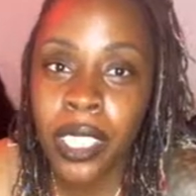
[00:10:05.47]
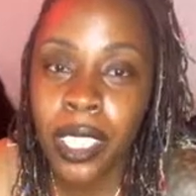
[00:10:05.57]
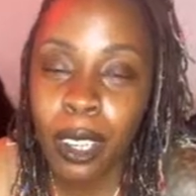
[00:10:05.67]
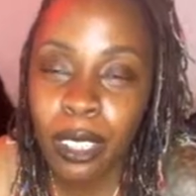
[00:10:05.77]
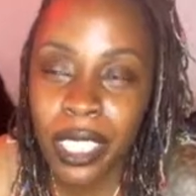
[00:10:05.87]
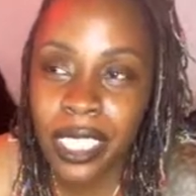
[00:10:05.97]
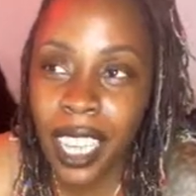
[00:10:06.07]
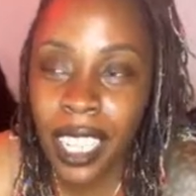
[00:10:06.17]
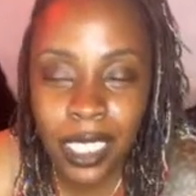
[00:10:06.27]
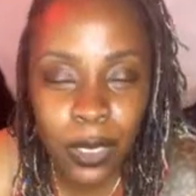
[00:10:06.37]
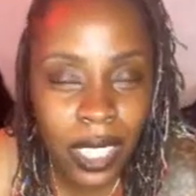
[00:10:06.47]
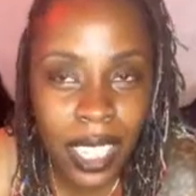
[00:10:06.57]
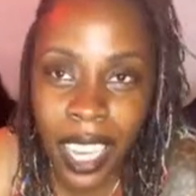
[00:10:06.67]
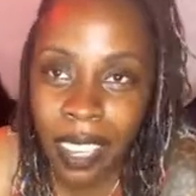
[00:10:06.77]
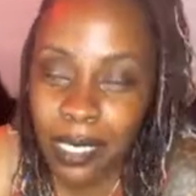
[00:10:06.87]
coaching. I just want to
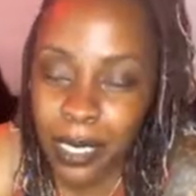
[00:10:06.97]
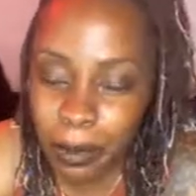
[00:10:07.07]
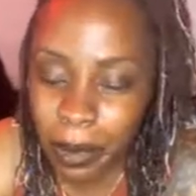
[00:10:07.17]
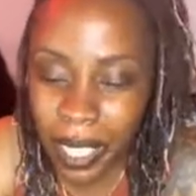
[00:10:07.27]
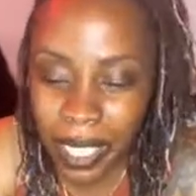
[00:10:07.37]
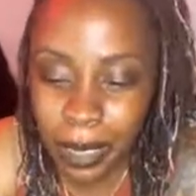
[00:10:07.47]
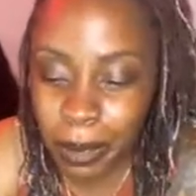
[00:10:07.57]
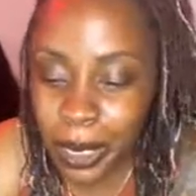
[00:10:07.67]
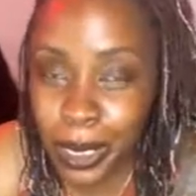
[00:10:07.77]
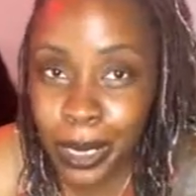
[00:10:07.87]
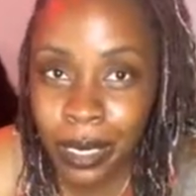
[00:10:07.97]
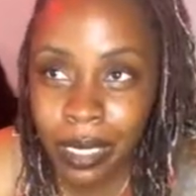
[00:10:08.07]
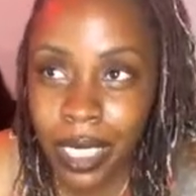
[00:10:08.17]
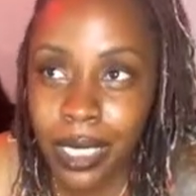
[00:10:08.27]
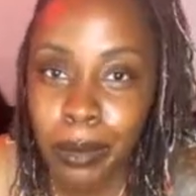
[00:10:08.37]
laugh so bad. Something is so
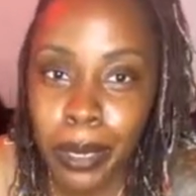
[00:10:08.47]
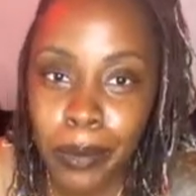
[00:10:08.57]
funny to me.